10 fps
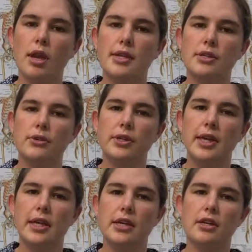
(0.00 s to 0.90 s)
until you're
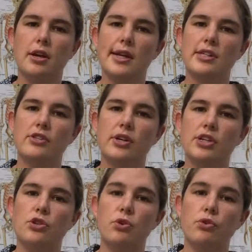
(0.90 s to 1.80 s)
getting a nice
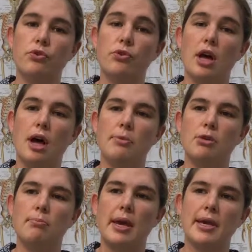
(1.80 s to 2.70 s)
stretch all through the arm, and
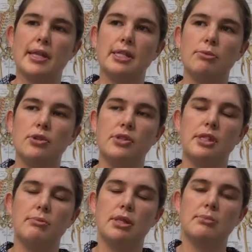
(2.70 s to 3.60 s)
you may get some of those
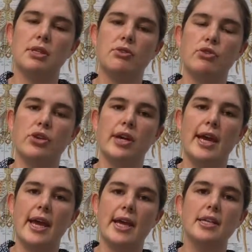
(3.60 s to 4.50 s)
symptoms in through your
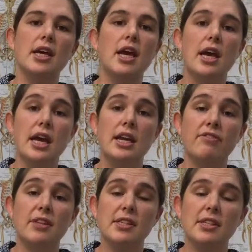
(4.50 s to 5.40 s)
hand.
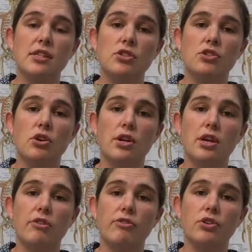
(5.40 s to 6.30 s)
If this isn't strong
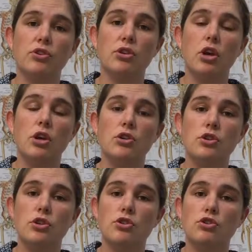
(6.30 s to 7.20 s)
enough for you,
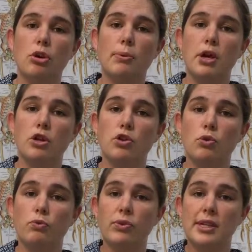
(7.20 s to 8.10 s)
you can drop
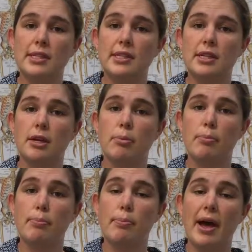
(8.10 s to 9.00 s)
your wrist
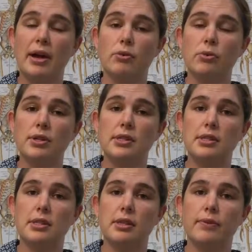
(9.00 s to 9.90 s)

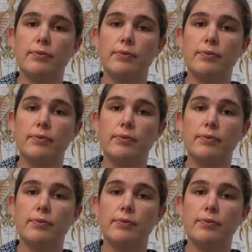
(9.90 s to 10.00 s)
backwards,